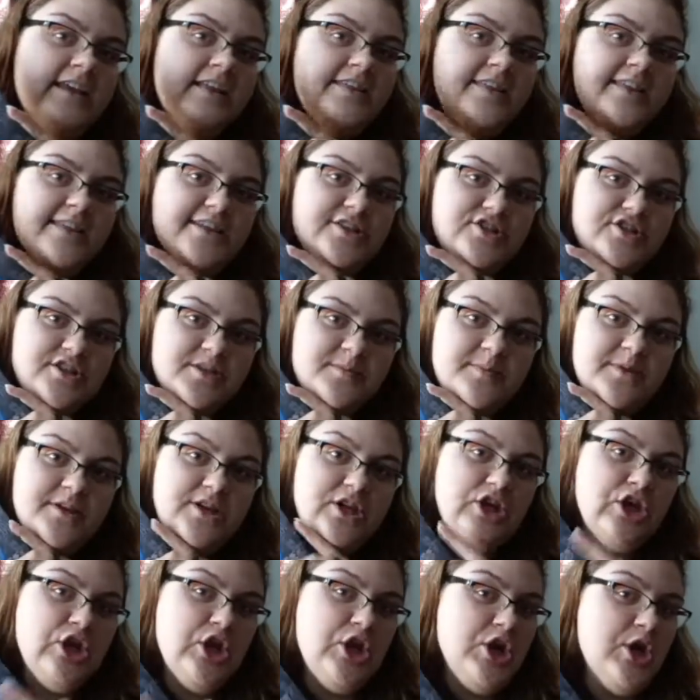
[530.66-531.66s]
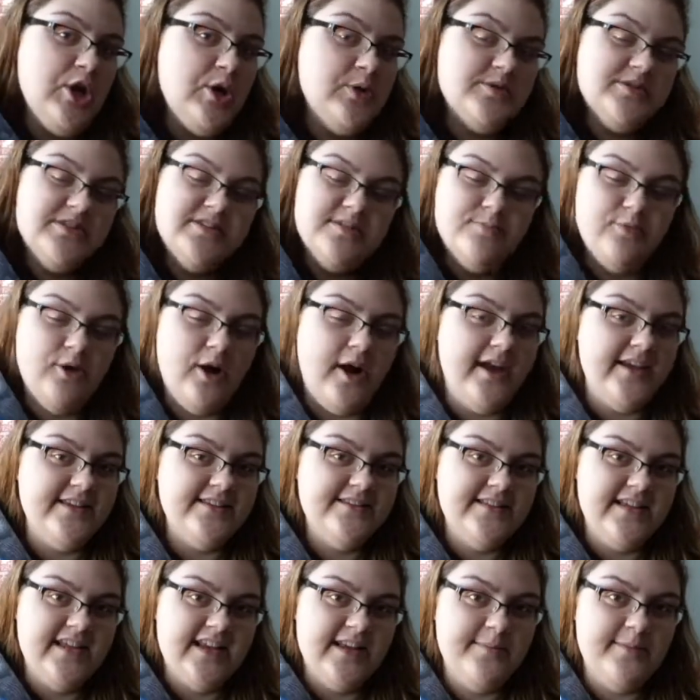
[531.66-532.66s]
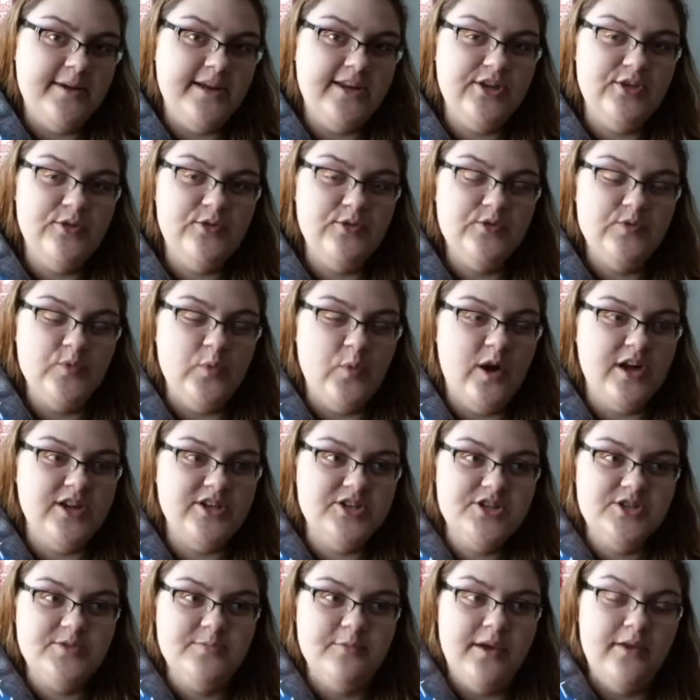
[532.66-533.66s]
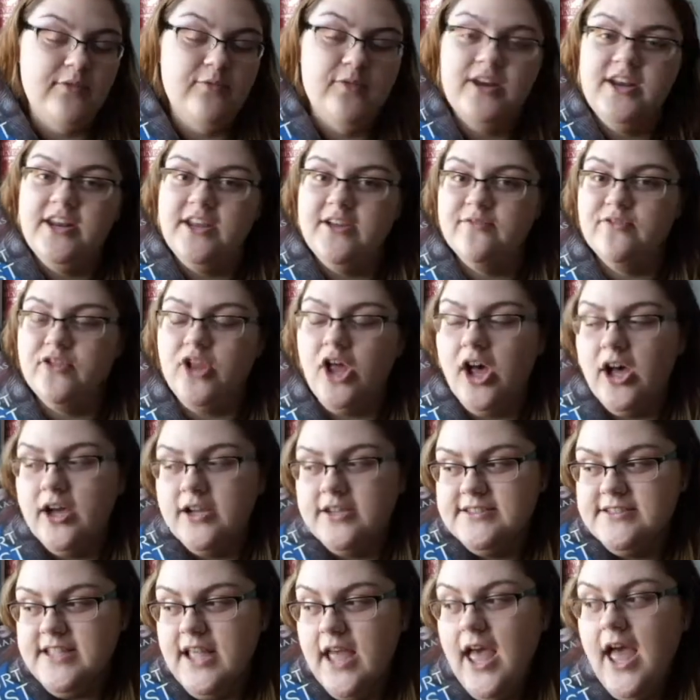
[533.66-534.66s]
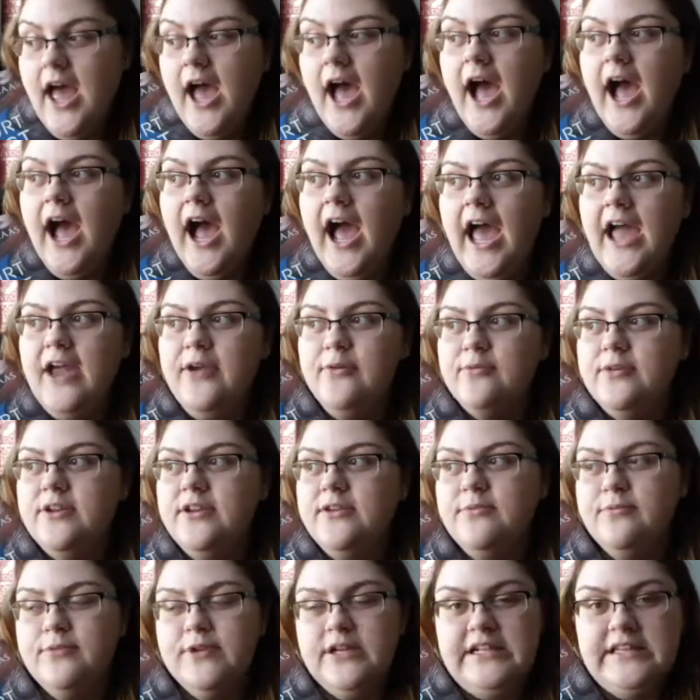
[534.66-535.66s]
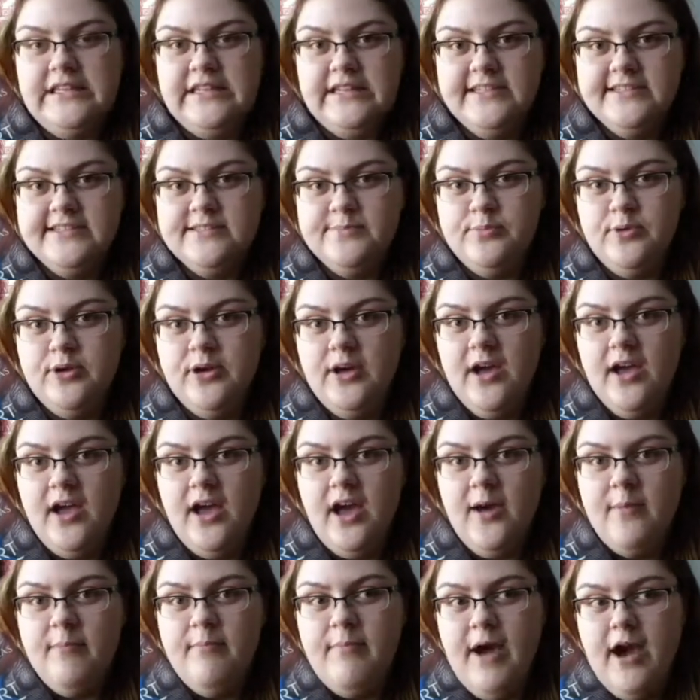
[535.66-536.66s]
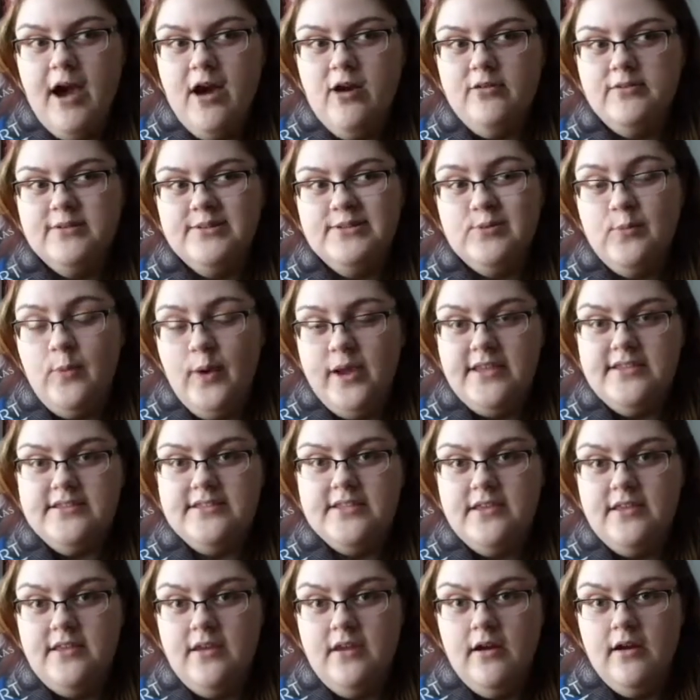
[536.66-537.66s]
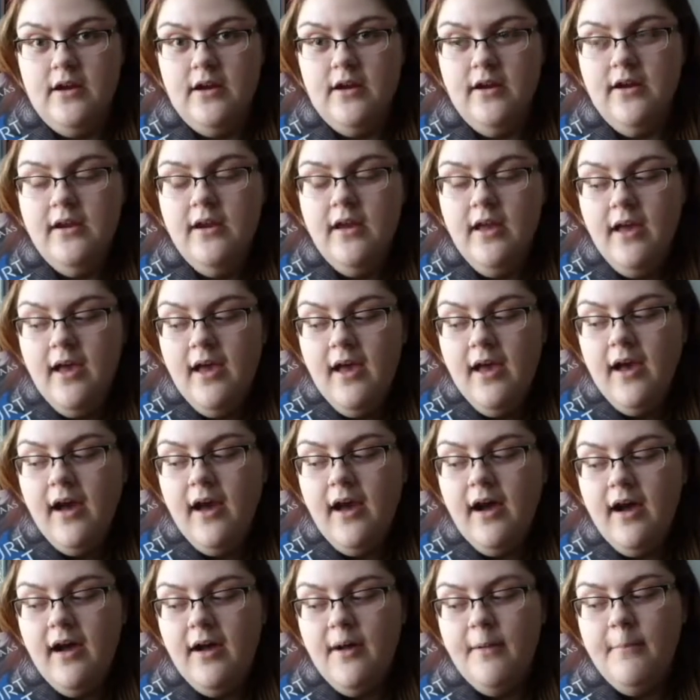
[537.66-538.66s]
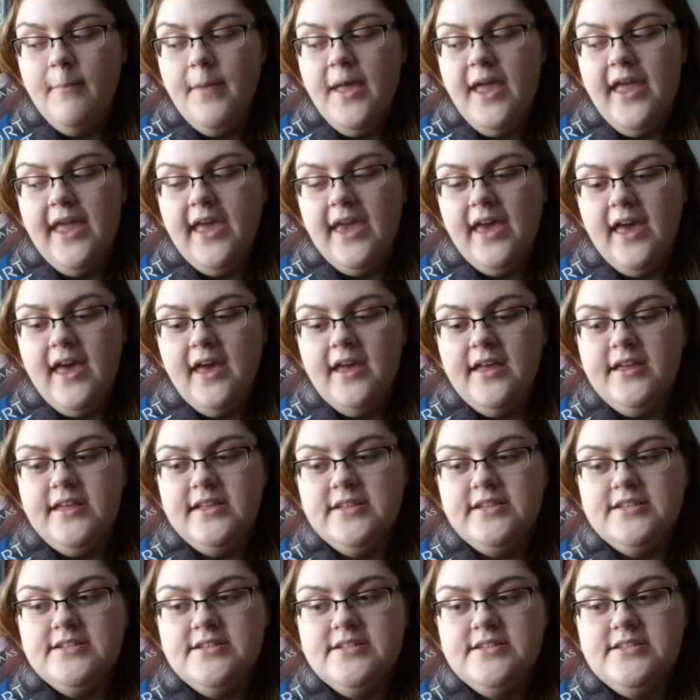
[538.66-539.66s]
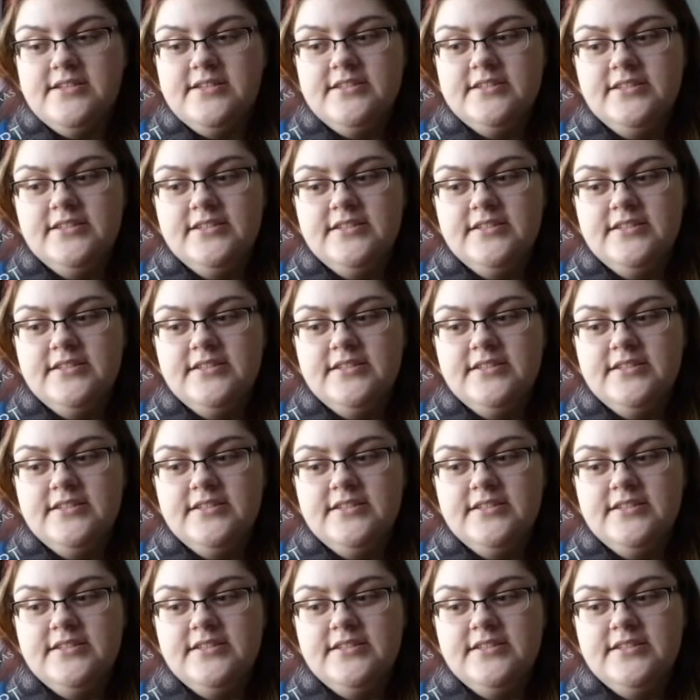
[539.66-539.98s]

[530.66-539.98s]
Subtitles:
This should be no surprise to anybody who's watched my reading vlogs. I reread this book about twice a year, and